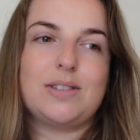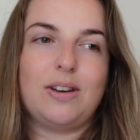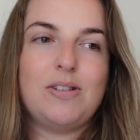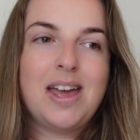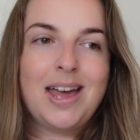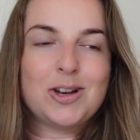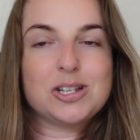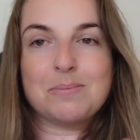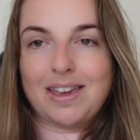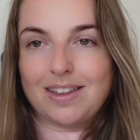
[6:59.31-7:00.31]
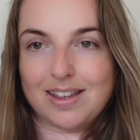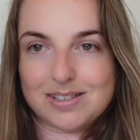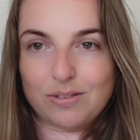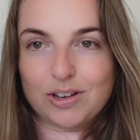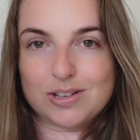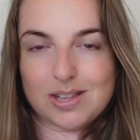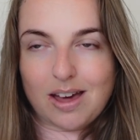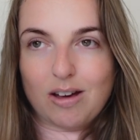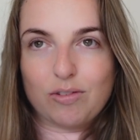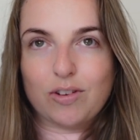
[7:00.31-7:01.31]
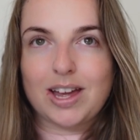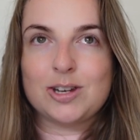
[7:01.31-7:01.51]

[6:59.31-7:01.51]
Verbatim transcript: So just make it easy for yourself